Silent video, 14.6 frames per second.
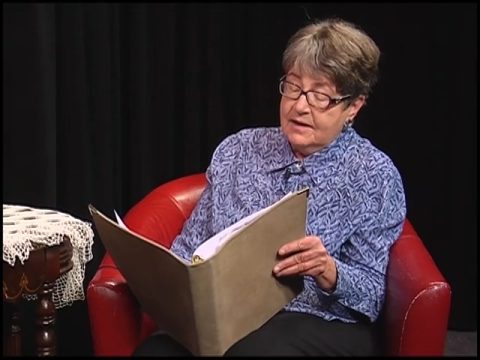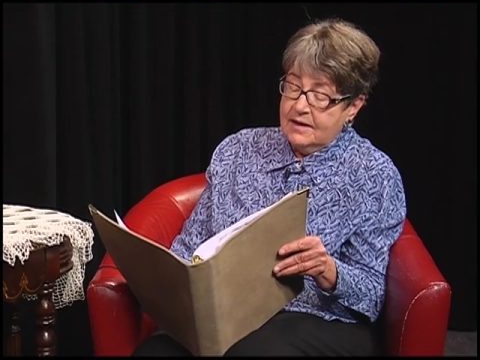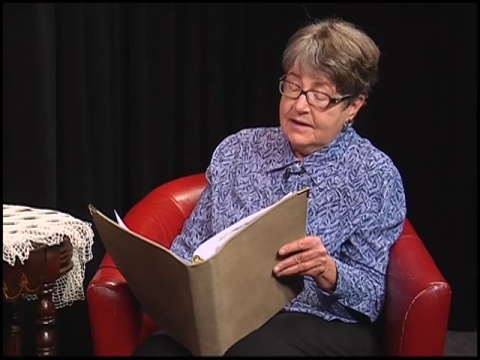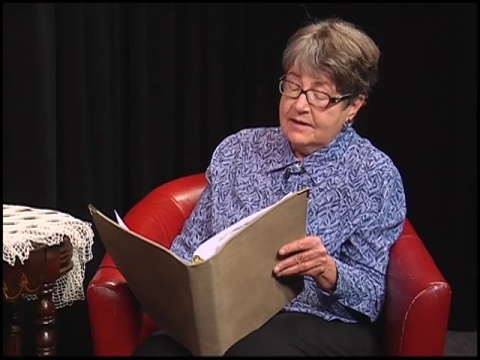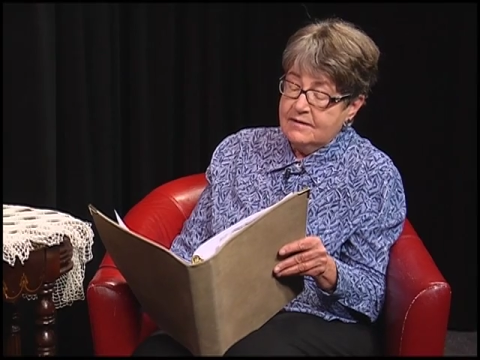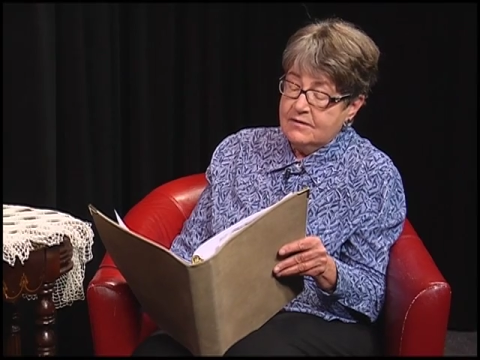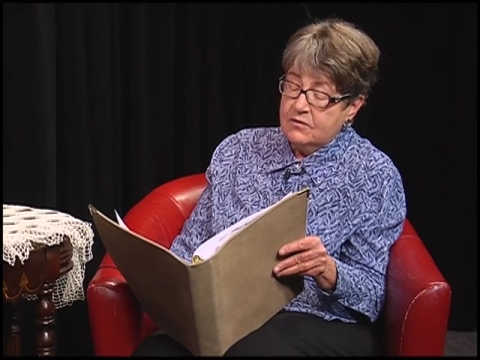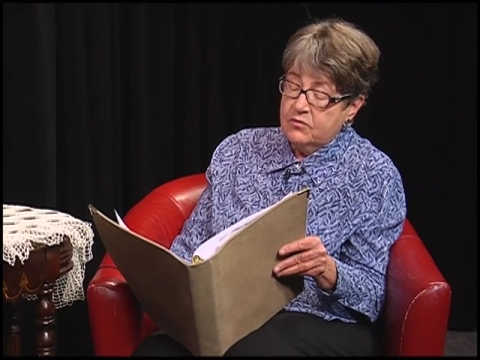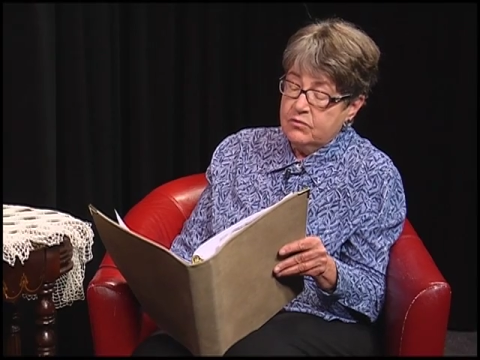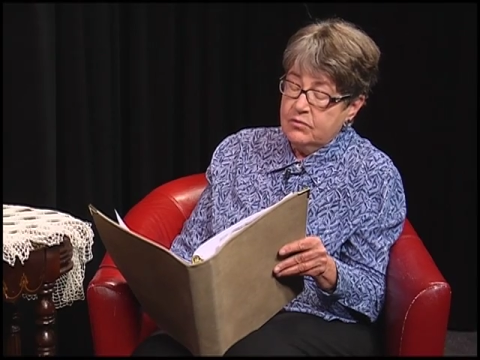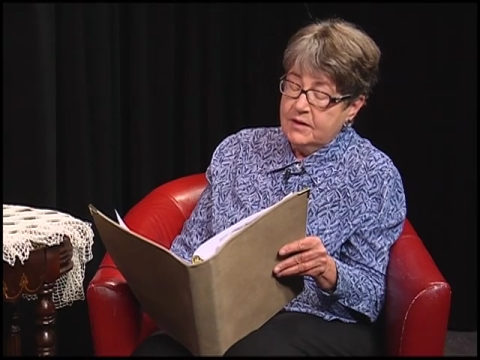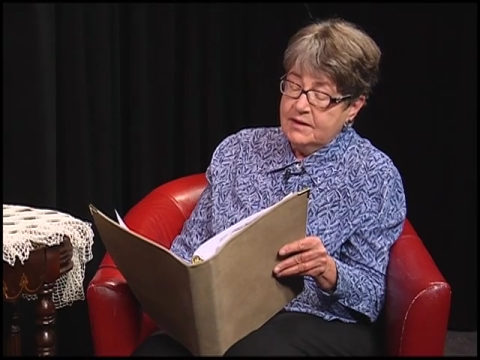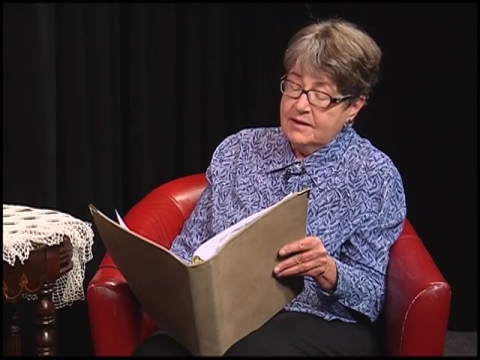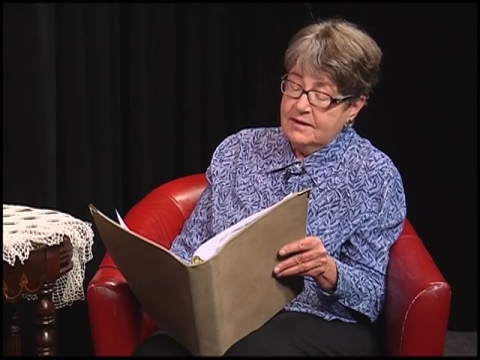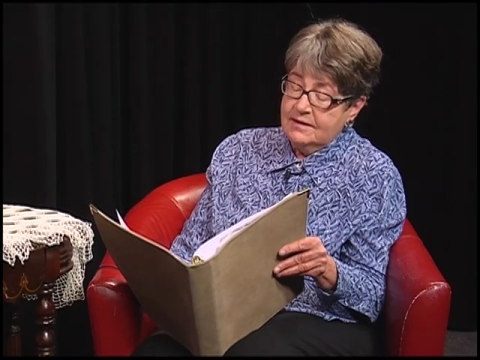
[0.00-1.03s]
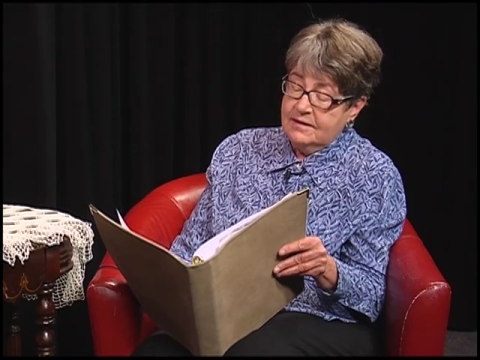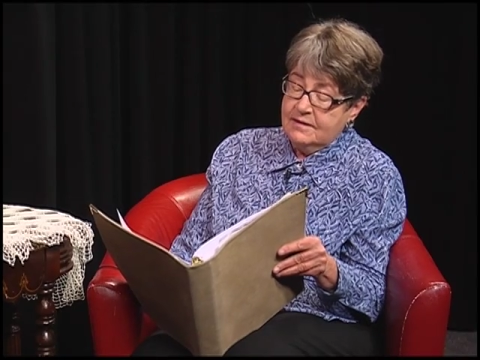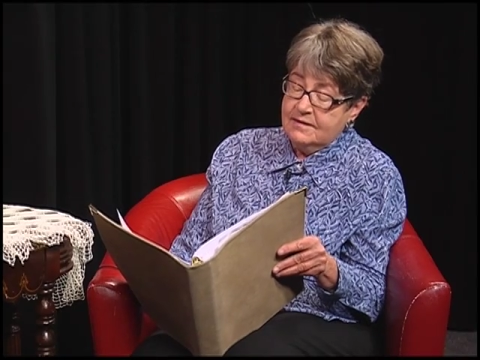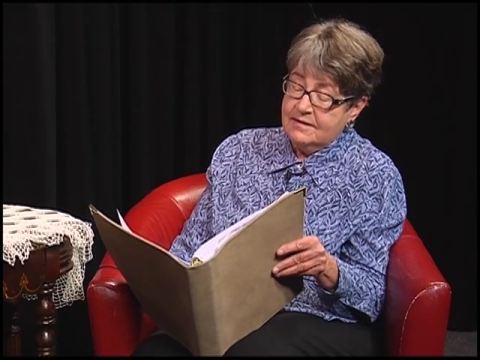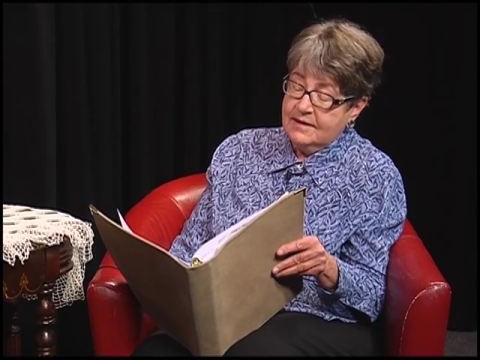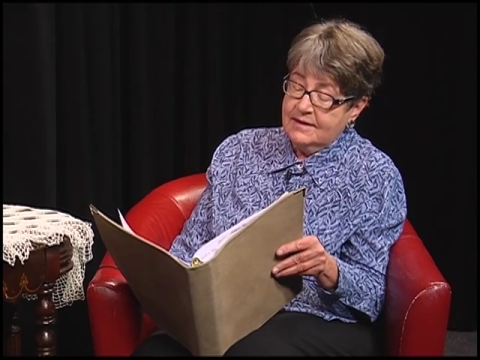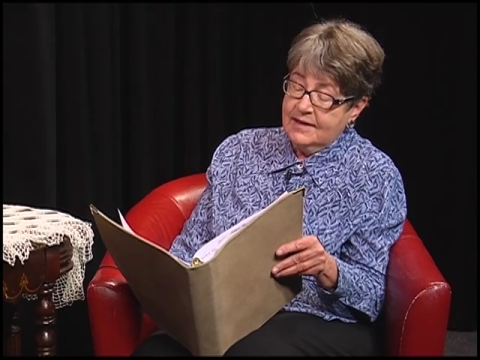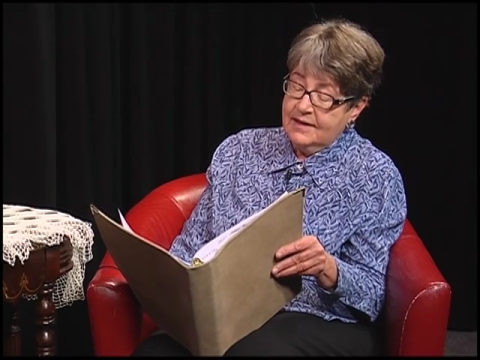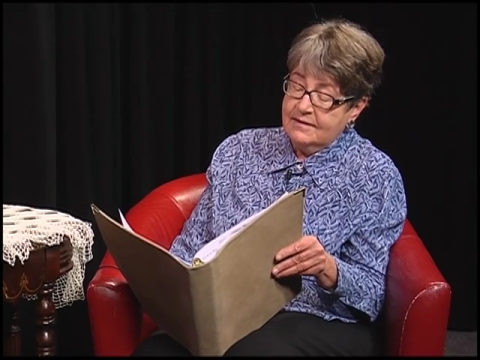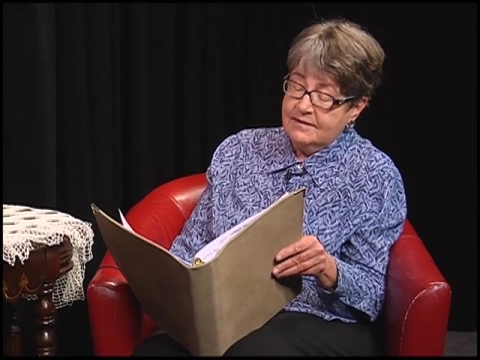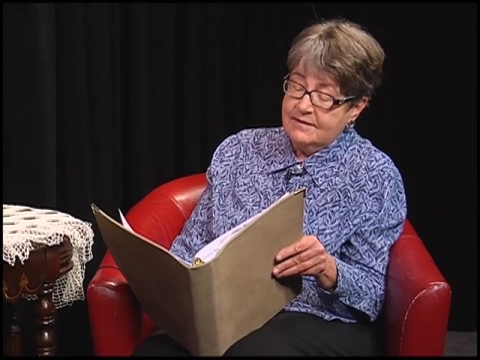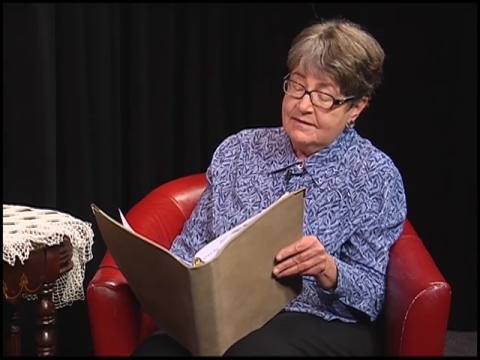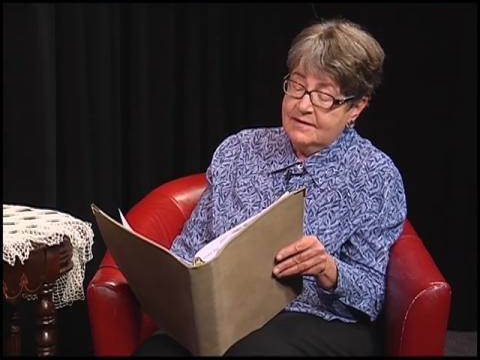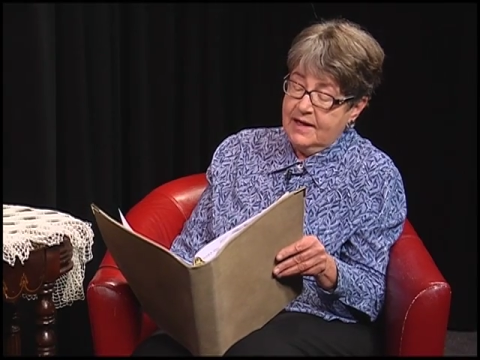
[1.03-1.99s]
its grittiness
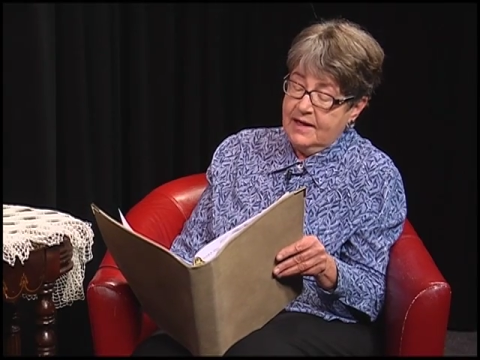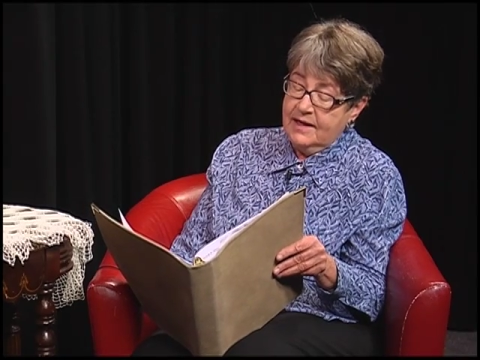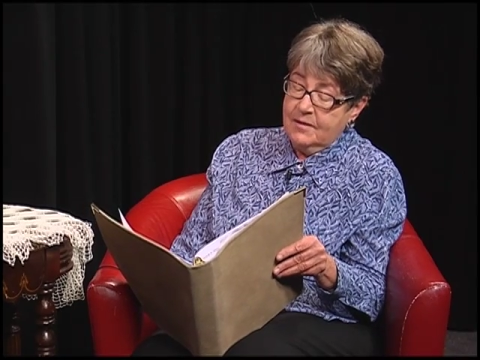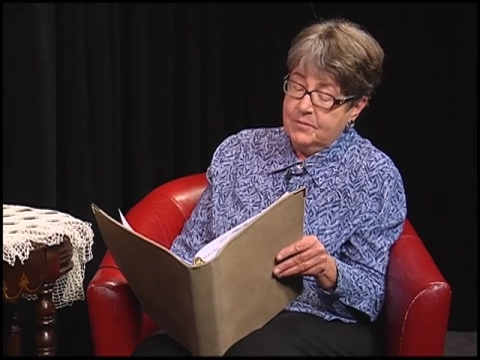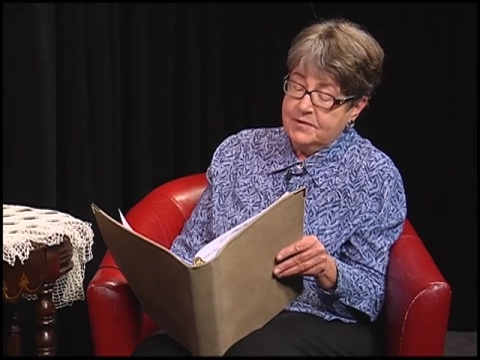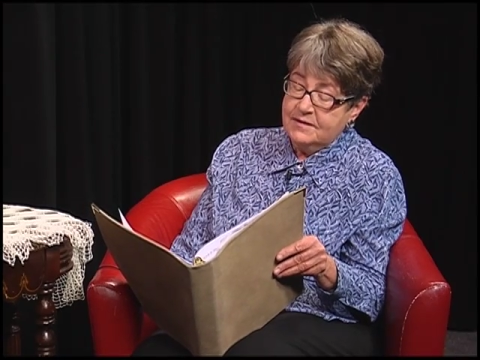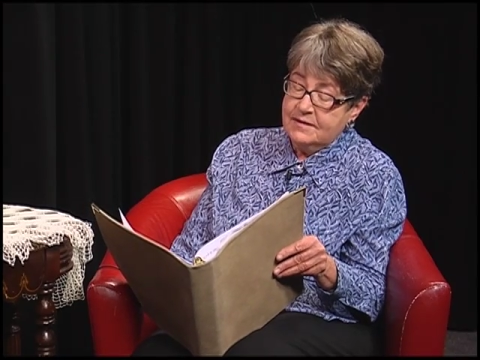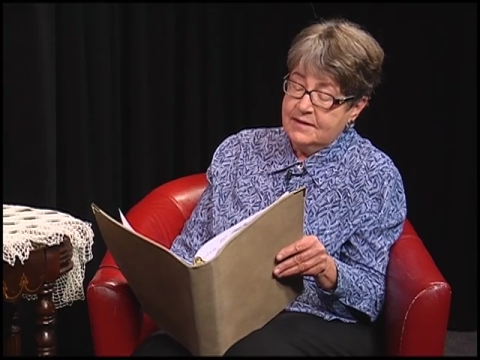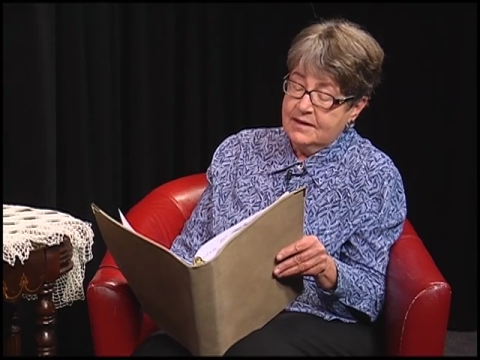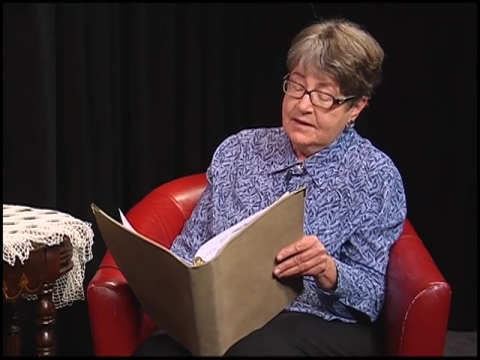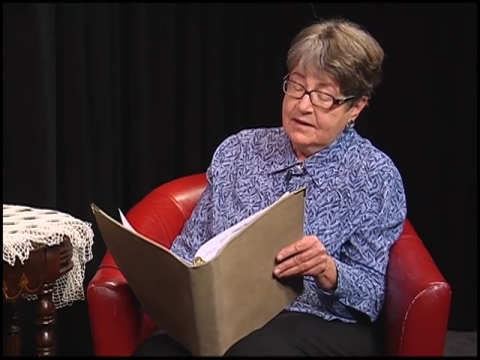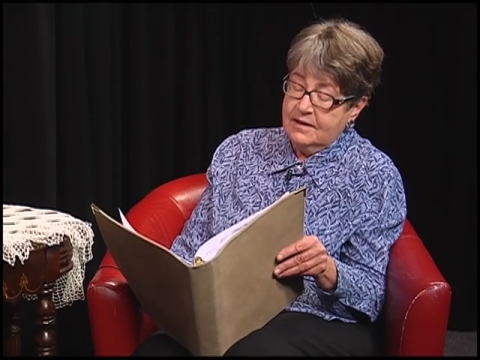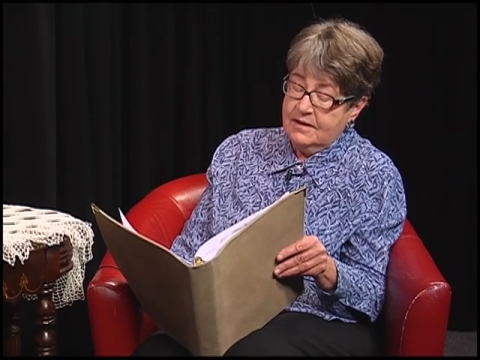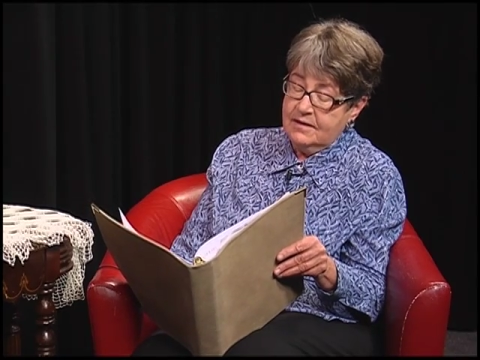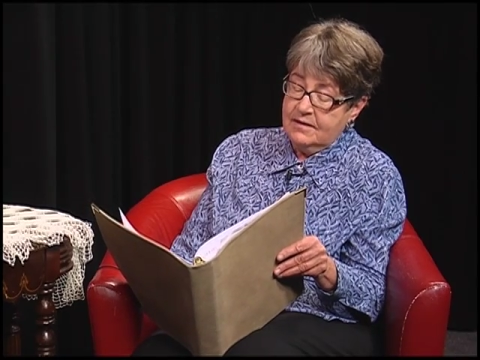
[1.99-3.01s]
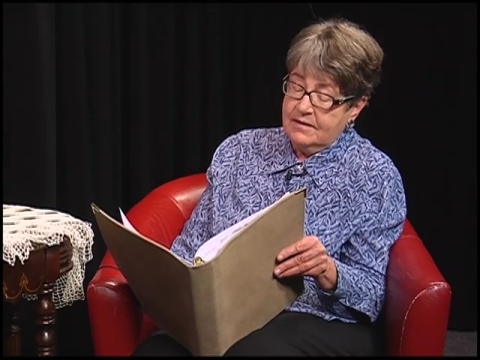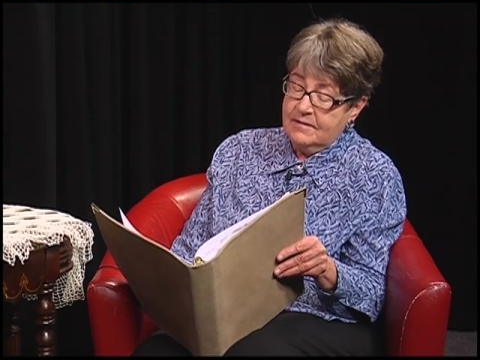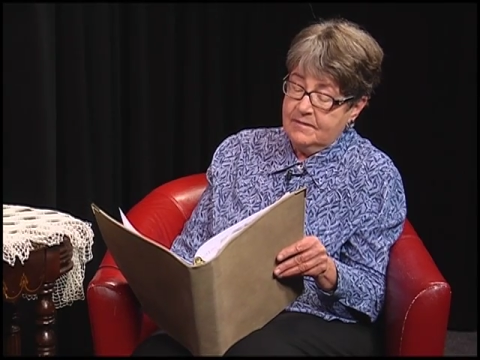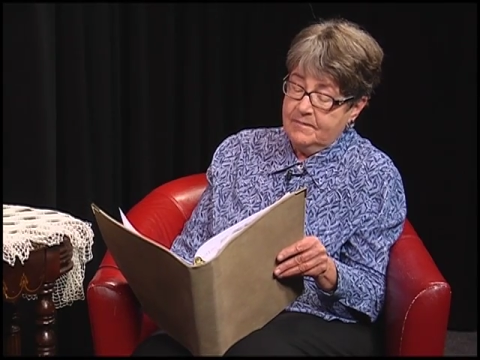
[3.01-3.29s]
against damp skin.